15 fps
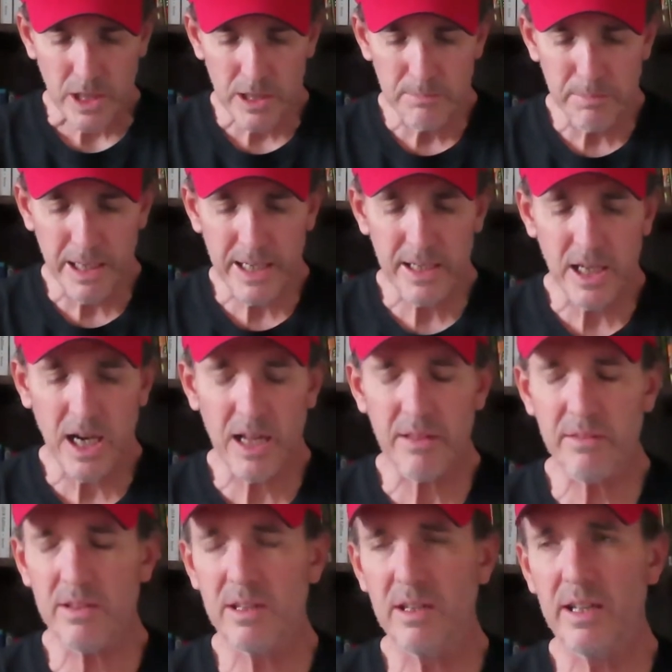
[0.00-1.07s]
But
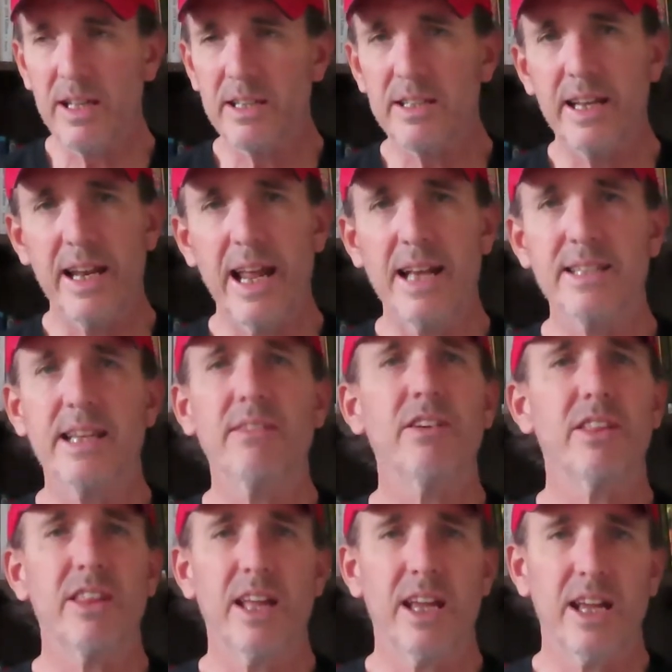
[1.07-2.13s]
it has
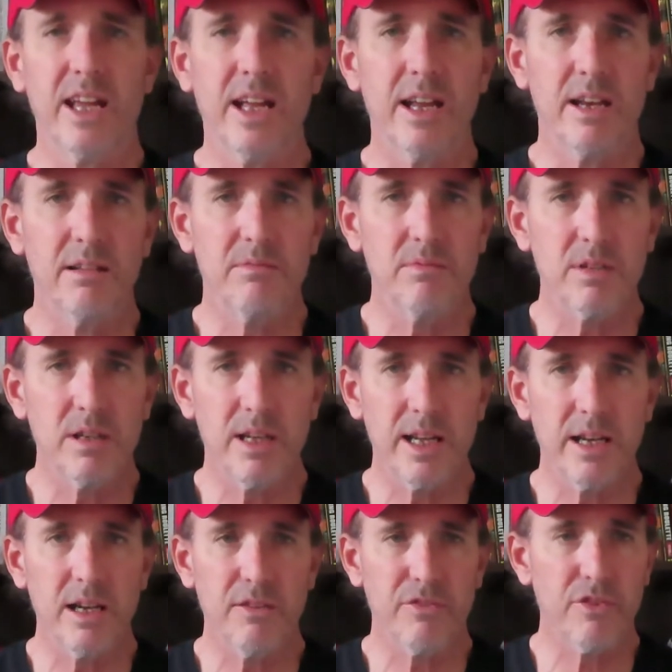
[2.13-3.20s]
everything in
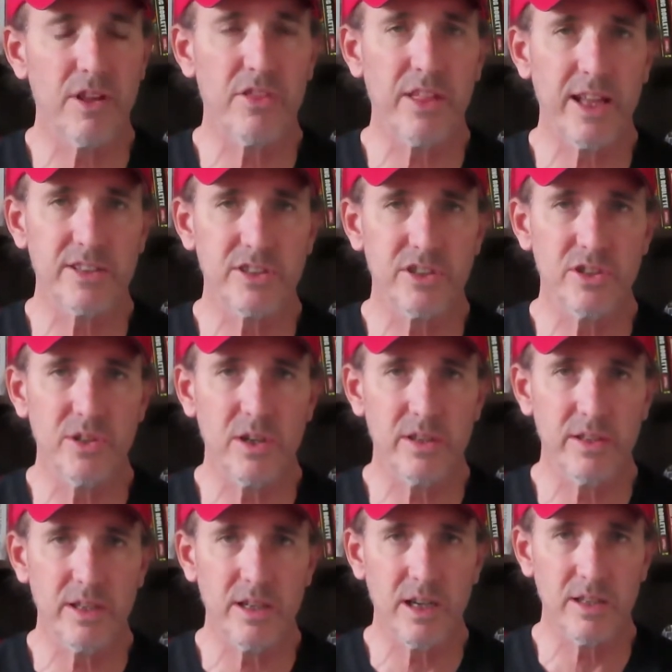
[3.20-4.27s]
free things to do
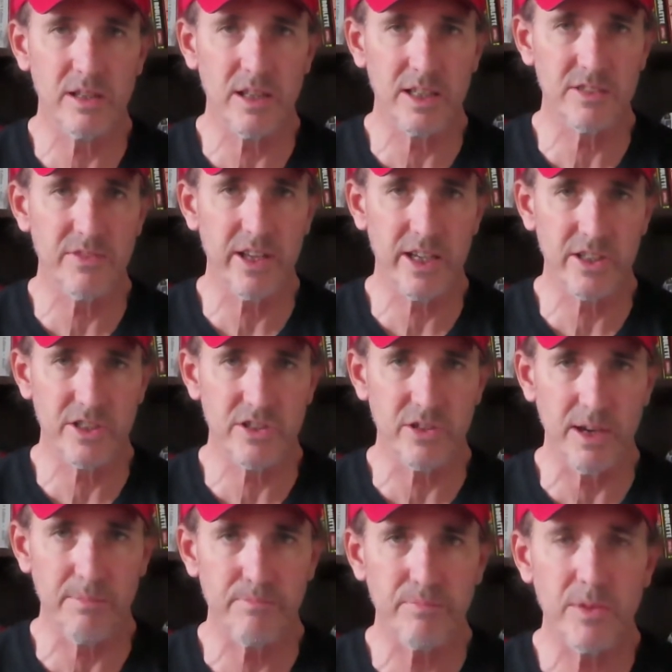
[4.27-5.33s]
on the Las Vegas
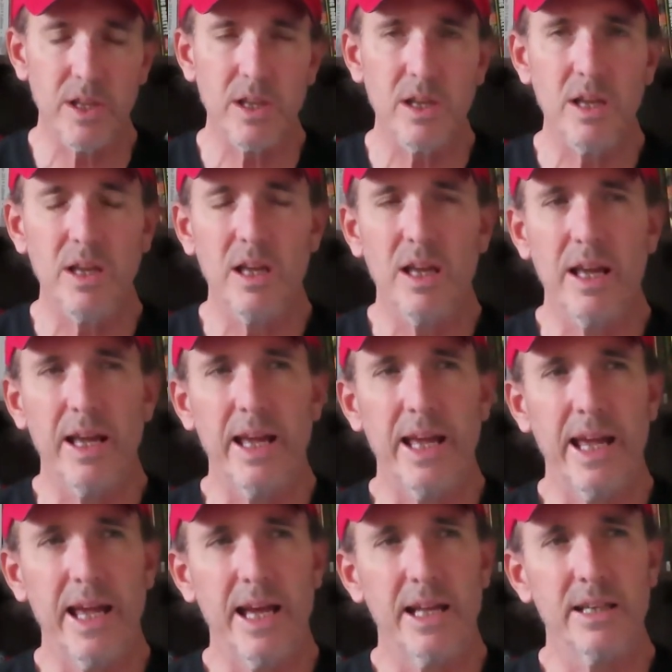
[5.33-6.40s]
Strip.
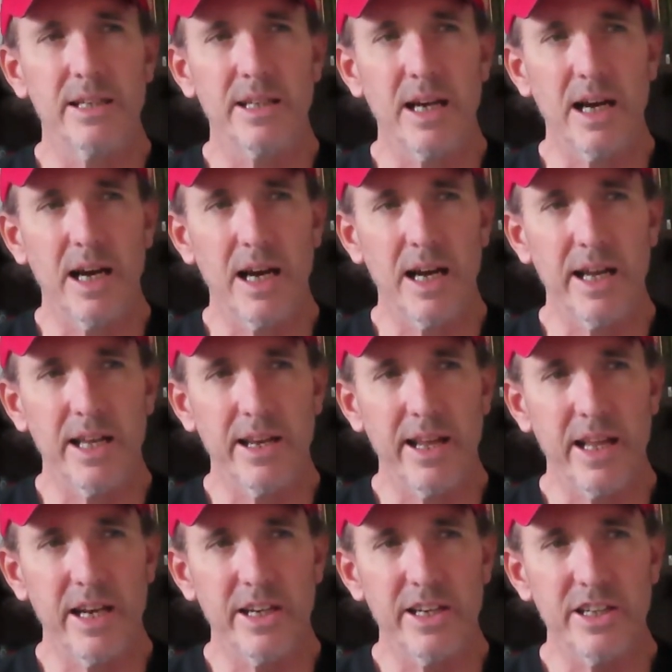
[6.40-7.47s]
And
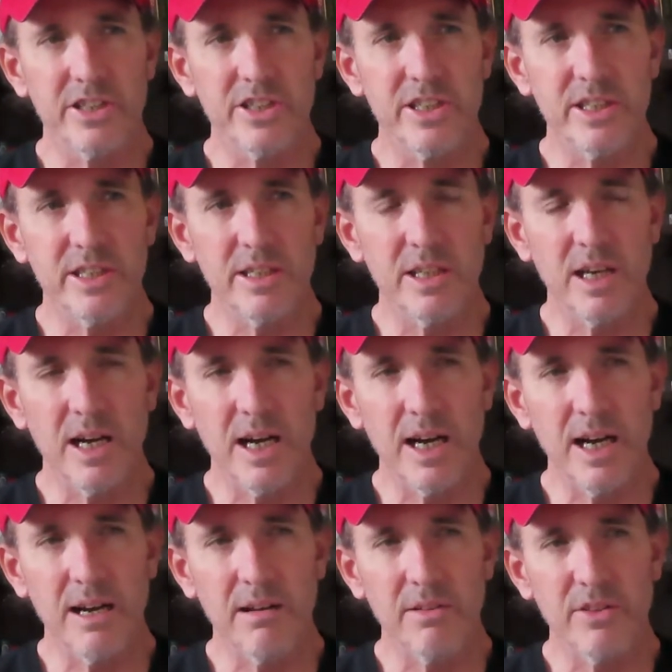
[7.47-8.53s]
in addition,
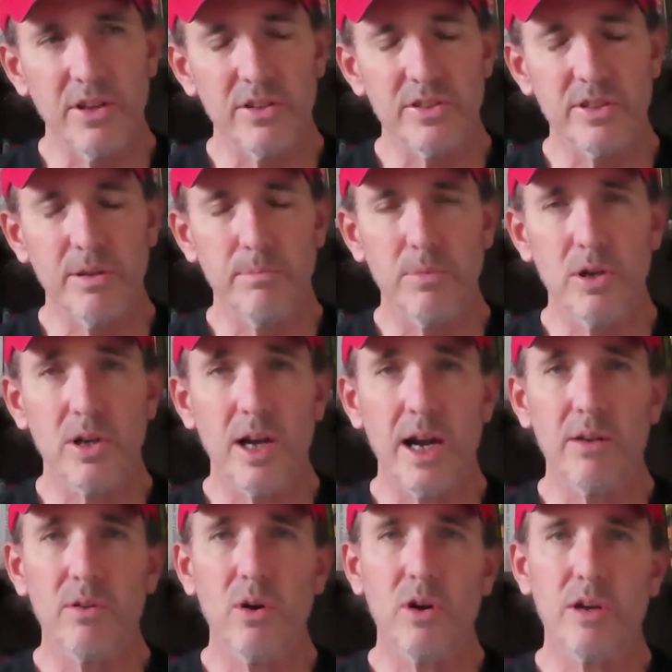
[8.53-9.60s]
there's a book
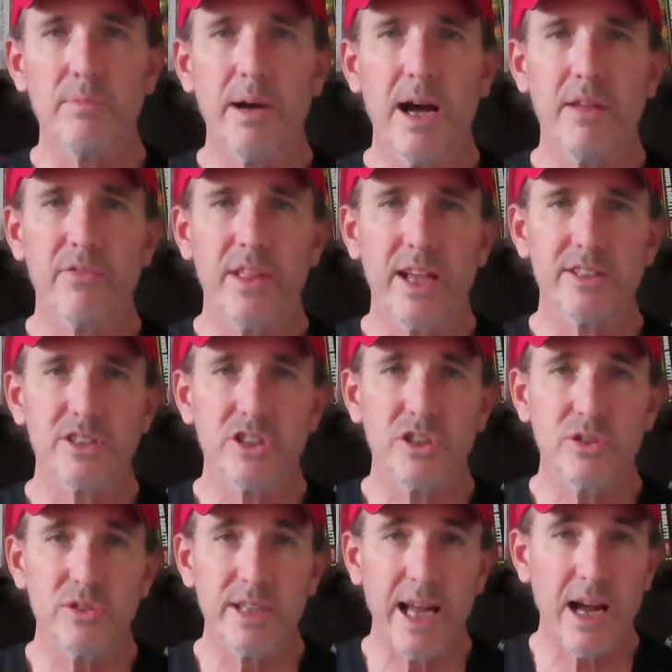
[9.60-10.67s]
I wrote about things to
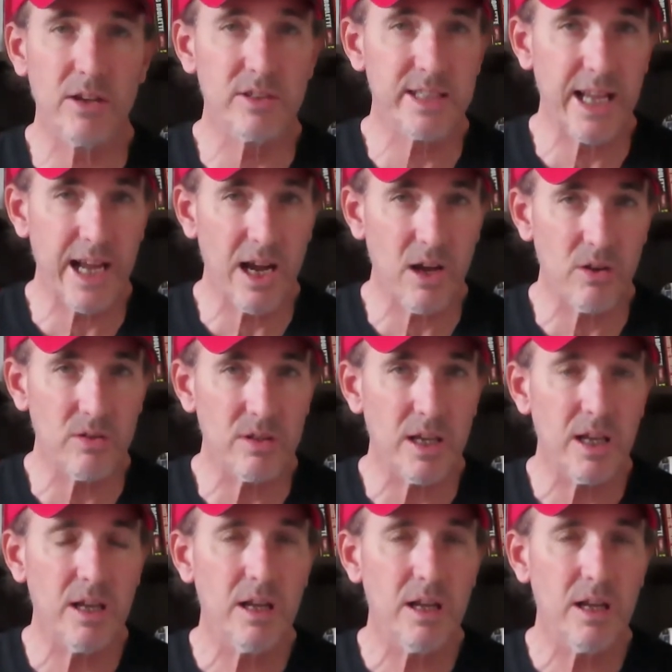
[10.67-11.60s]
do downtown